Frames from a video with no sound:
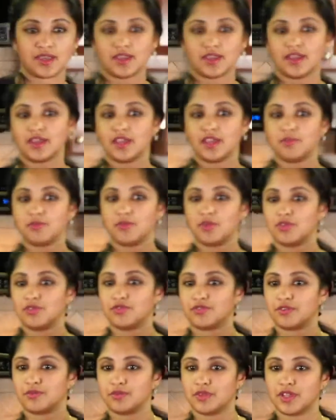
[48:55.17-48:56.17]
can I get a bowl
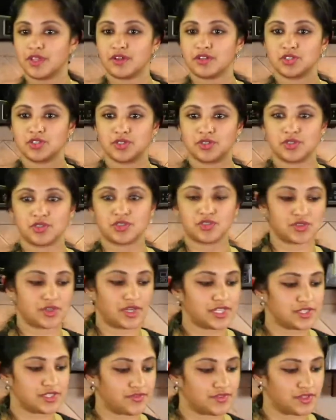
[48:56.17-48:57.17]
from there to
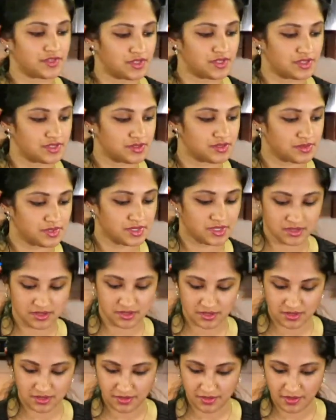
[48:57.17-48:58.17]
transfer this,
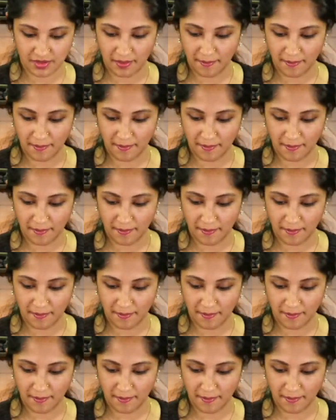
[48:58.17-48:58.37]
please?